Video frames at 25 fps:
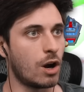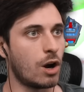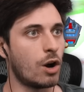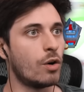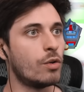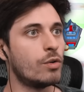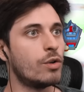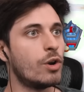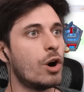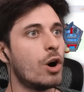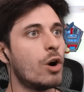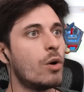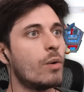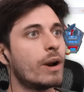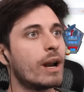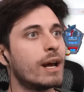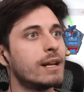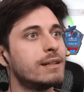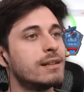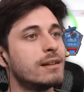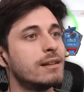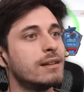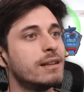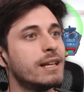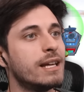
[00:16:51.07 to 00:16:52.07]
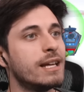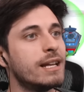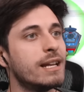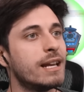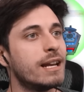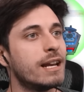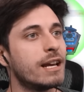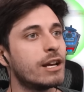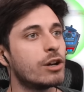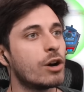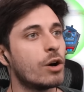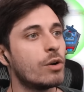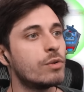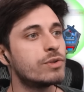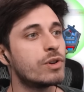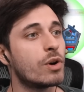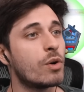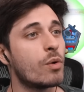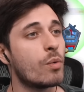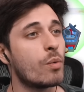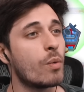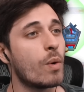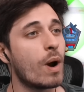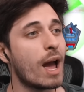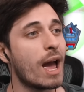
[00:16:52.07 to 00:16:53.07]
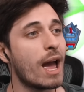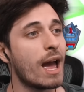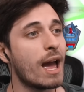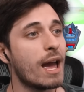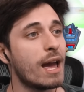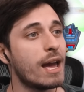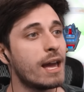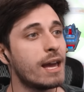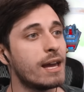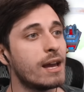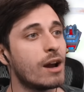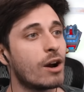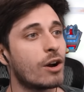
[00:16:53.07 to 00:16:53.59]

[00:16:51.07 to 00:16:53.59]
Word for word: Oh, no. When I delete it, it goes away?